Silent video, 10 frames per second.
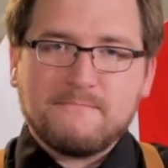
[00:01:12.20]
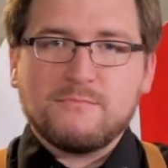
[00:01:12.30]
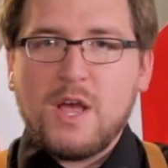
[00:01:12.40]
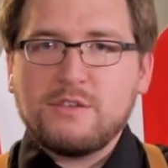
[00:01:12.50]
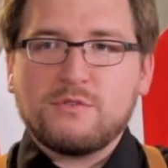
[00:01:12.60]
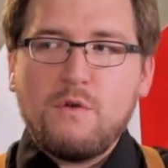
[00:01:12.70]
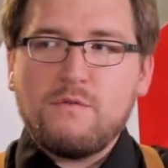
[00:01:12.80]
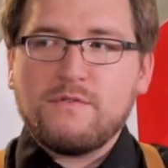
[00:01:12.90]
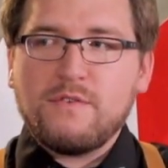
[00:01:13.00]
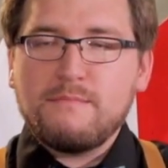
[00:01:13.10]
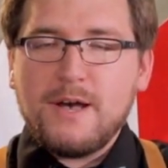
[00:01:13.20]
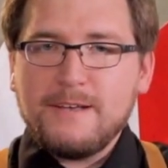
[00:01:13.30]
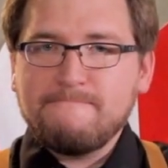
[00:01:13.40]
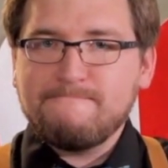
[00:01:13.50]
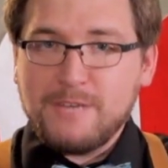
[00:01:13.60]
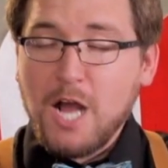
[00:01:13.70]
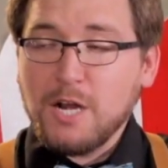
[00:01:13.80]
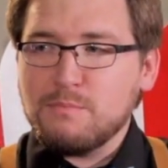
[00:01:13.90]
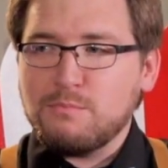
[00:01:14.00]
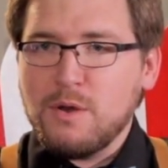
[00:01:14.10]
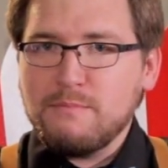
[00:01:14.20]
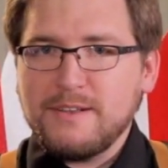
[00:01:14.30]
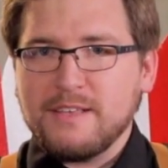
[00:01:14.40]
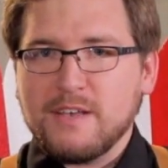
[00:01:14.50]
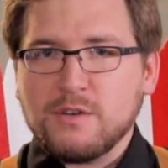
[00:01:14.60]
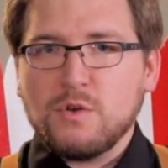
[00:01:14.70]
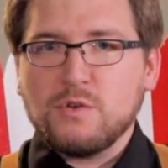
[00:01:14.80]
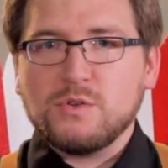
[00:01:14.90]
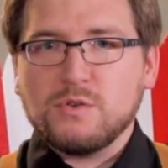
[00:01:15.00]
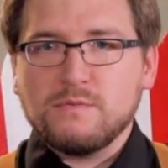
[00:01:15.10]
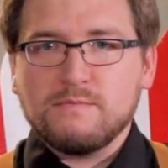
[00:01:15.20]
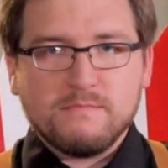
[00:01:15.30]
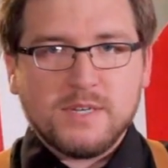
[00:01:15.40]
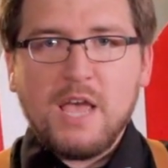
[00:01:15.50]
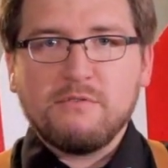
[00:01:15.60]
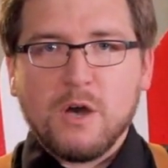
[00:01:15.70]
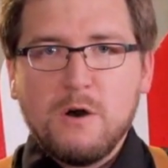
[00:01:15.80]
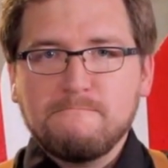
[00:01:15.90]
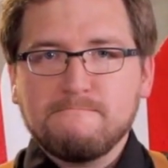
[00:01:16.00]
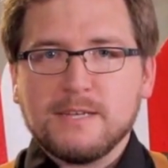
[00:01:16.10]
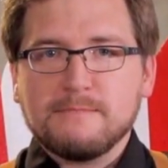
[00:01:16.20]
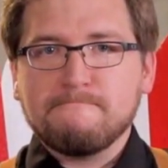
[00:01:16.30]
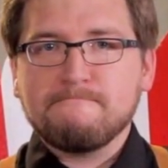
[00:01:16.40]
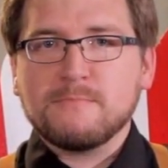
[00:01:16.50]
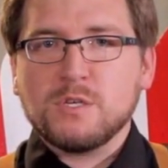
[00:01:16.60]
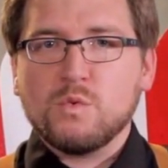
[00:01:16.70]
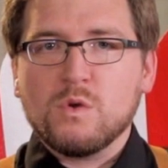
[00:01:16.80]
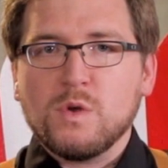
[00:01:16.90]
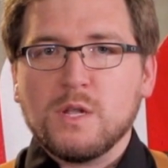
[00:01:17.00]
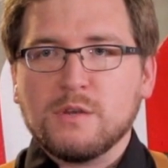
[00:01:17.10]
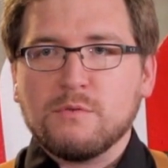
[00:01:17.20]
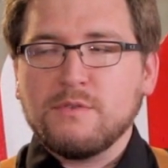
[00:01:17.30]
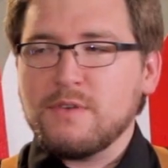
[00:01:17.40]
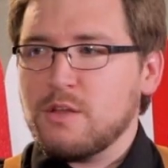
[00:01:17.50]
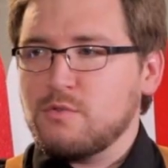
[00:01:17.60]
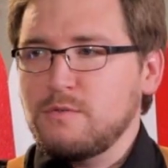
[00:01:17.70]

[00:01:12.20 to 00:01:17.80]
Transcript: Raced over from my doctor appointment, as I told you days ago. You weren't willing to reschedule.